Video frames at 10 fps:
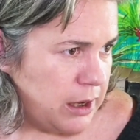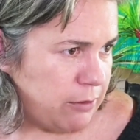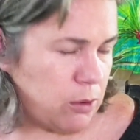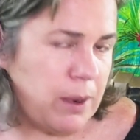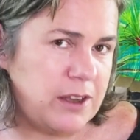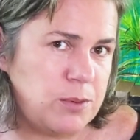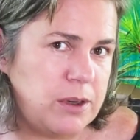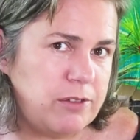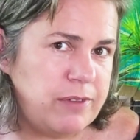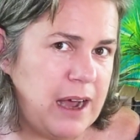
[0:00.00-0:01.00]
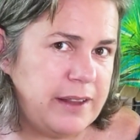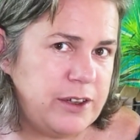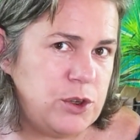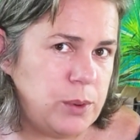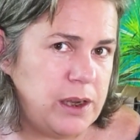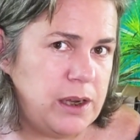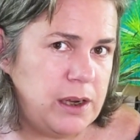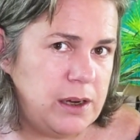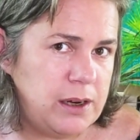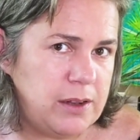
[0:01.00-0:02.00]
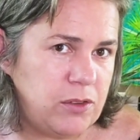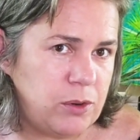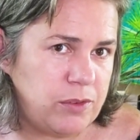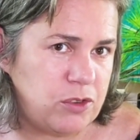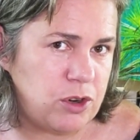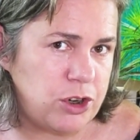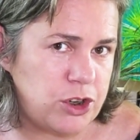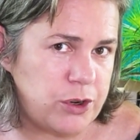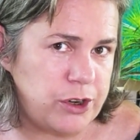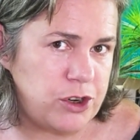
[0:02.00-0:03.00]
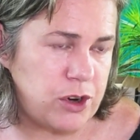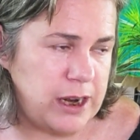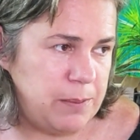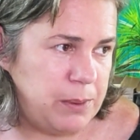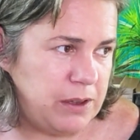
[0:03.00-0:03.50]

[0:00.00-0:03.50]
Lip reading: It reminds me of Valley Tweed and its sort of structure and drape.